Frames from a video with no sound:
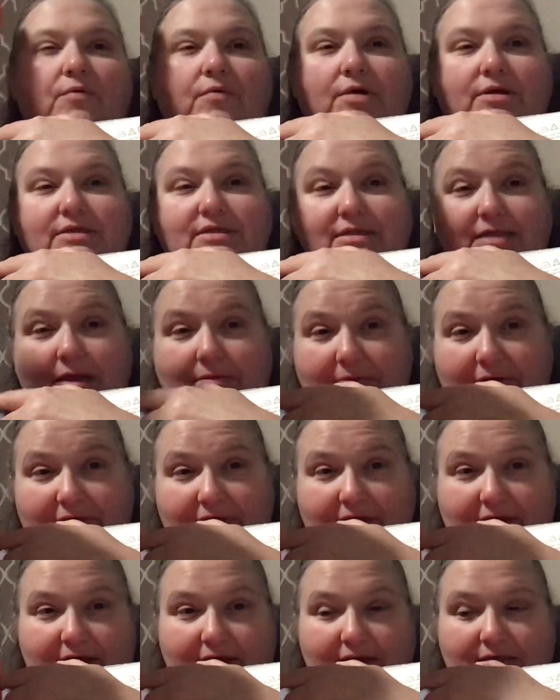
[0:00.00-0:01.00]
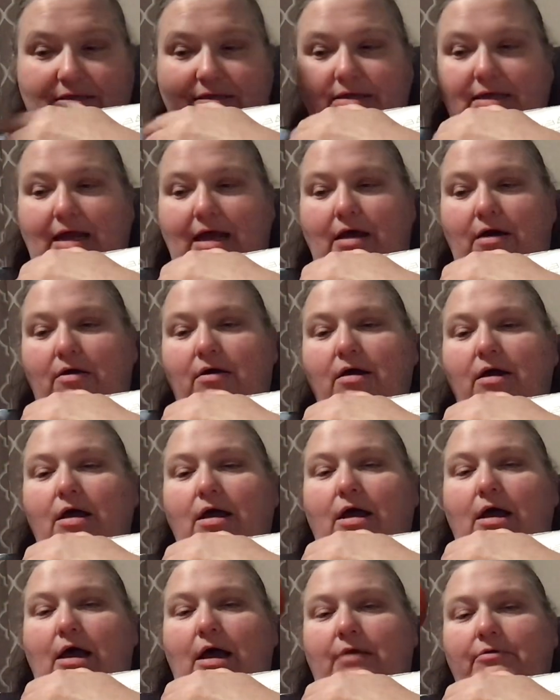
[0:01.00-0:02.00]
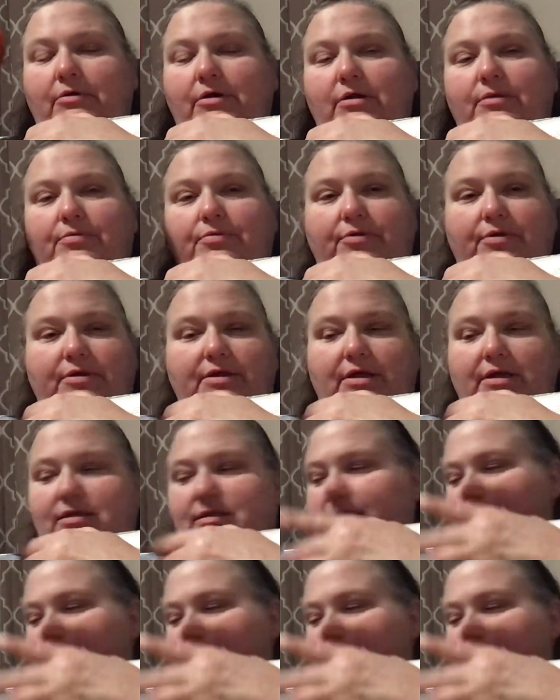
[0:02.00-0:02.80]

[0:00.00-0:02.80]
Some of this, now, I'm going to put this